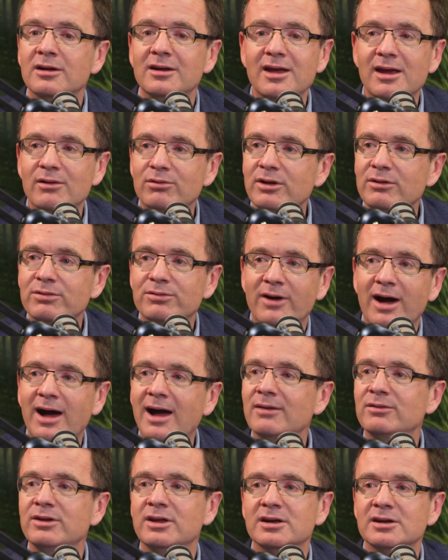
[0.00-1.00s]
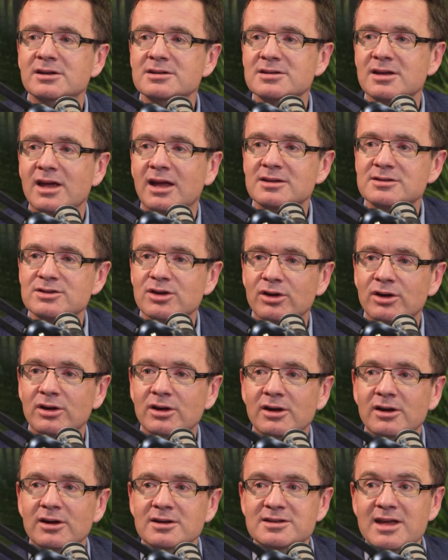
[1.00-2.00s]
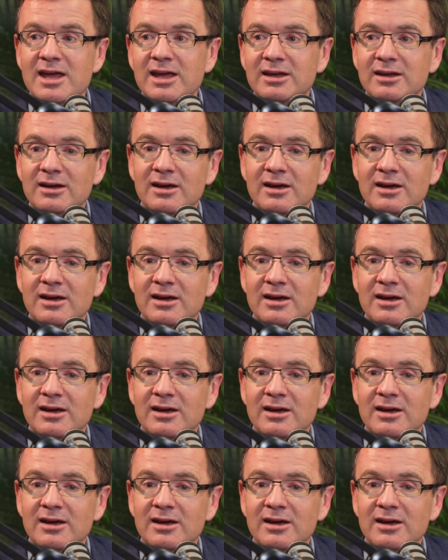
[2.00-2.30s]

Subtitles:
every 5 years, and so take